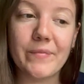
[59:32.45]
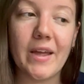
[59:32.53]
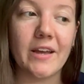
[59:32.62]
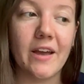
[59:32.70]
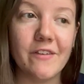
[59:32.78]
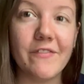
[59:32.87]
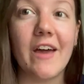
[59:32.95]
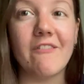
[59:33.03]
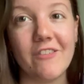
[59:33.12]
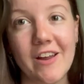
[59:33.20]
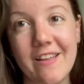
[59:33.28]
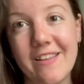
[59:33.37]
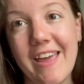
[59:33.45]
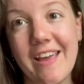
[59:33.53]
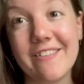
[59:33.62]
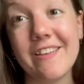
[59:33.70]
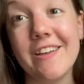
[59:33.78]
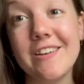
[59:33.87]
and kind of that
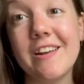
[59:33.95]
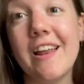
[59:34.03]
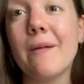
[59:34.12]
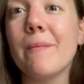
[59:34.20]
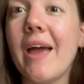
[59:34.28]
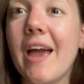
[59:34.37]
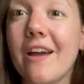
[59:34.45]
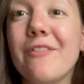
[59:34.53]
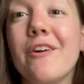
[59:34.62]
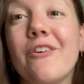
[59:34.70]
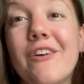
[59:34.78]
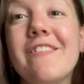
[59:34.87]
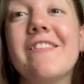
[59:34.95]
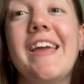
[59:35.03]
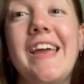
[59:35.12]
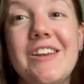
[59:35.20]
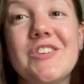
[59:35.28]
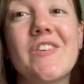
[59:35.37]
kick-started like my Agatha
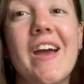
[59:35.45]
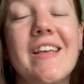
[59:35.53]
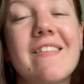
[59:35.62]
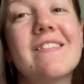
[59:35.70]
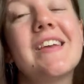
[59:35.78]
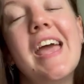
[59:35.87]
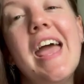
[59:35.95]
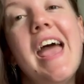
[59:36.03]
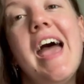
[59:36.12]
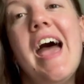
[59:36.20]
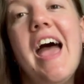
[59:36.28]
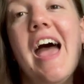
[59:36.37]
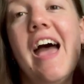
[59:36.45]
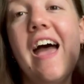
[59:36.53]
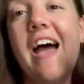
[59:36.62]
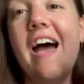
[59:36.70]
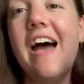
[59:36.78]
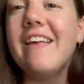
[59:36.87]
Christie interest.
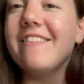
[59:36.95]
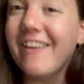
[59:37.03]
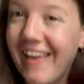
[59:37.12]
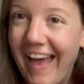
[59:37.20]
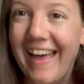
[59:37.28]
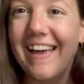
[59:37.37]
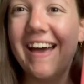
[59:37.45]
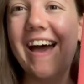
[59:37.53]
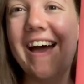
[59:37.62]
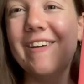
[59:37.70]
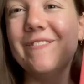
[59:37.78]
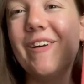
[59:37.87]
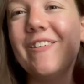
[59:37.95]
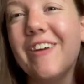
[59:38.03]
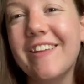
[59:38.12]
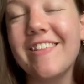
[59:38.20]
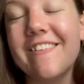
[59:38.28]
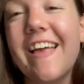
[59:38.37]
So yeah,
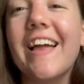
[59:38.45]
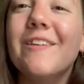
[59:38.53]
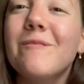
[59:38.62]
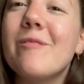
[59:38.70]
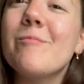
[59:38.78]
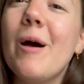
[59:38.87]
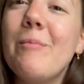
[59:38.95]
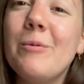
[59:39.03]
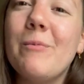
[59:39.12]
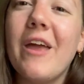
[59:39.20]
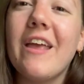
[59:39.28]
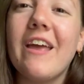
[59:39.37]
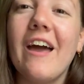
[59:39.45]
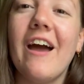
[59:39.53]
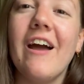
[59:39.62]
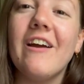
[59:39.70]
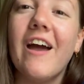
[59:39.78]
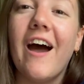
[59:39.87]
read the second Miss Marple book.
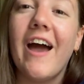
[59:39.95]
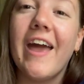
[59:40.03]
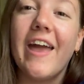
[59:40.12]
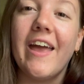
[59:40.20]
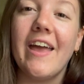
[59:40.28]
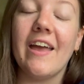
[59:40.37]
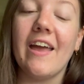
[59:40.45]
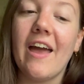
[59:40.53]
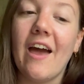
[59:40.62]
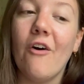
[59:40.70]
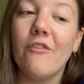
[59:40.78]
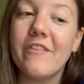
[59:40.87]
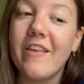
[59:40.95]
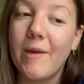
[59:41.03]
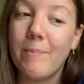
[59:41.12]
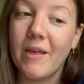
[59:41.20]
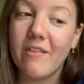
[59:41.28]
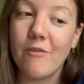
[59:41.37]
I obviously,
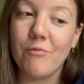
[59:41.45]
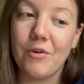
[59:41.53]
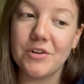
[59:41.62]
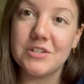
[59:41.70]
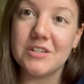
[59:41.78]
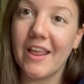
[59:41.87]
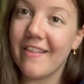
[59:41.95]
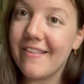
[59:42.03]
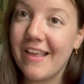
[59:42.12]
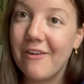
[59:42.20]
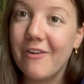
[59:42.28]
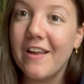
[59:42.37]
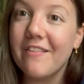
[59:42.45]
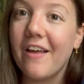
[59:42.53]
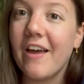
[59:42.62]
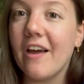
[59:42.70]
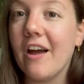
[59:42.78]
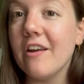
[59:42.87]
because I've watched this series,
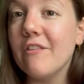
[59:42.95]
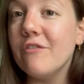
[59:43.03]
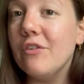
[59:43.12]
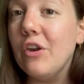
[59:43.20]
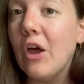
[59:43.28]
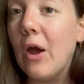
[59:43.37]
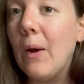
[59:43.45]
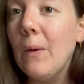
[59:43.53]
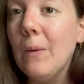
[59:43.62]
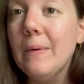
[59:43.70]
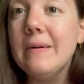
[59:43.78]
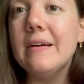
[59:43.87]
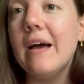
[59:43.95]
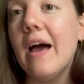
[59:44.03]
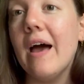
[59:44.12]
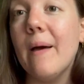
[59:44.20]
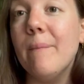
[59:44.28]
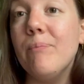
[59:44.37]
I kind of know
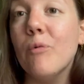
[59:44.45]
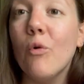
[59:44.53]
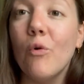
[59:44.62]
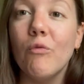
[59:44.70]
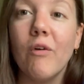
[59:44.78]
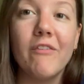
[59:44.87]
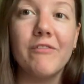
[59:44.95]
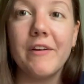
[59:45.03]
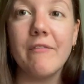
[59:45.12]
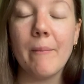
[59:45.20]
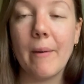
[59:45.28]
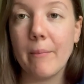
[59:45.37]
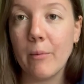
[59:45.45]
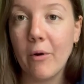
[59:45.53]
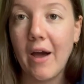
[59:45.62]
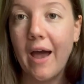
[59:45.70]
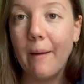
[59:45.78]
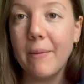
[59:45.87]
or roughly remember
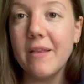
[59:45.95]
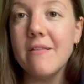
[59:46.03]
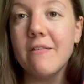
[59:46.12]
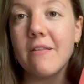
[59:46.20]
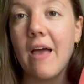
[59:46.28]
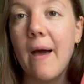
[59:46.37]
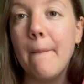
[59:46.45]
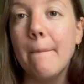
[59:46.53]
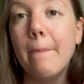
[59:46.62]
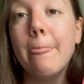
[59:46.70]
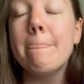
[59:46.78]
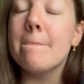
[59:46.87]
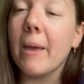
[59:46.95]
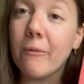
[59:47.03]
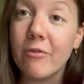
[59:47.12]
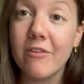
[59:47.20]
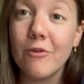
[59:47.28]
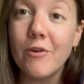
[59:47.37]
what happens, but it
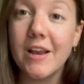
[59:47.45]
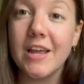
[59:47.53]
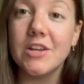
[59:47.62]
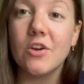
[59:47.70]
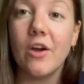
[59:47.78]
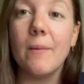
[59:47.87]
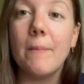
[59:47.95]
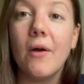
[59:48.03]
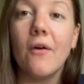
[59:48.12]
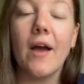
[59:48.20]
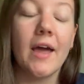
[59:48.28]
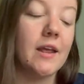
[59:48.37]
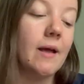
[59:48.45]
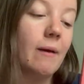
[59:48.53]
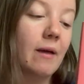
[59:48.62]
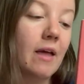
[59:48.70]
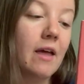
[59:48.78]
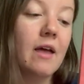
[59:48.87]
was still really enjoyable, and
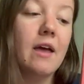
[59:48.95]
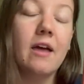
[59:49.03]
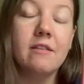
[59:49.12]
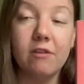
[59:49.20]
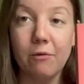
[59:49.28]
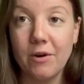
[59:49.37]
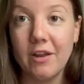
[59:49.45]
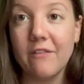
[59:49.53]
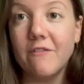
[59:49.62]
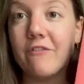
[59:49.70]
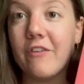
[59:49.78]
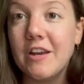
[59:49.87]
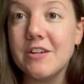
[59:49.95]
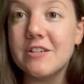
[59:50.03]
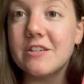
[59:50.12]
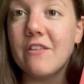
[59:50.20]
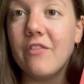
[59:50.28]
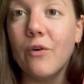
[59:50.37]
I do want to
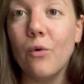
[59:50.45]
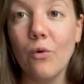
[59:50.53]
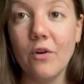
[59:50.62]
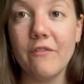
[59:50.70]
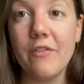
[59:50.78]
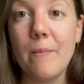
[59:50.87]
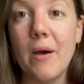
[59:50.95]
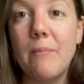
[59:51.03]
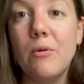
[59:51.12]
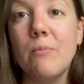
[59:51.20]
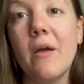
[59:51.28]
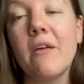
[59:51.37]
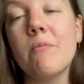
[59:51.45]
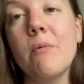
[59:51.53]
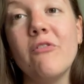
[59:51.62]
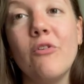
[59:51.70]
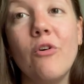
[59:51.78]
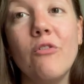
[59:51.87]
finish all of the Marple books
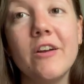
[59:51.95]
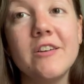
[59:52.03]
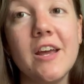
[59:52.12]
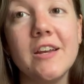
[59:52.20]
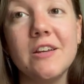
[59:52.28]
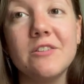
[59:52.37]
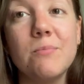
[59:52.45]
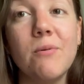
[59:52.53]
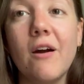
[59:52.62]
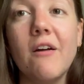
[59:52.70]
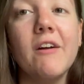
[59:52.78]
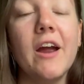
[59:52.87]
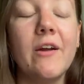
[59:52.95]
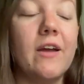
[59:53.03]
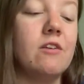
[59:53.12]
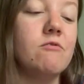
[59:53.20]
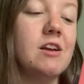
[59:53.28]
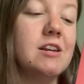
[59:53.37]
before returning to Poirot
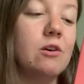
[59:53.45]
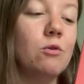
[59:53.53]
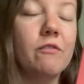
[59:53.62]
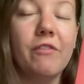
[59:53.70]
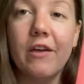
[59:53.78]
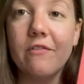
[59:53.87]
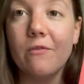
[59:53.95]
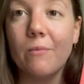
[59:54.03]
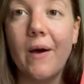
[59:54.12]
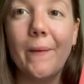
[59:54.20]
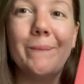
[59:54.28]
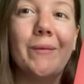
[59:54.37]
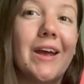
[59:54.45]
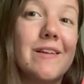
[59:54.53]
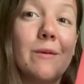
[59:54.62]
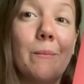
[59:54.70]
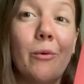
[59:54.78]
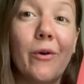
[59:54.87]
and reading all of those as well at
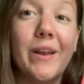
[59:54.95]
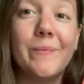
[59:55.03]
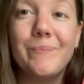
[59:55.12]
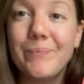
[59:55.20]
some point.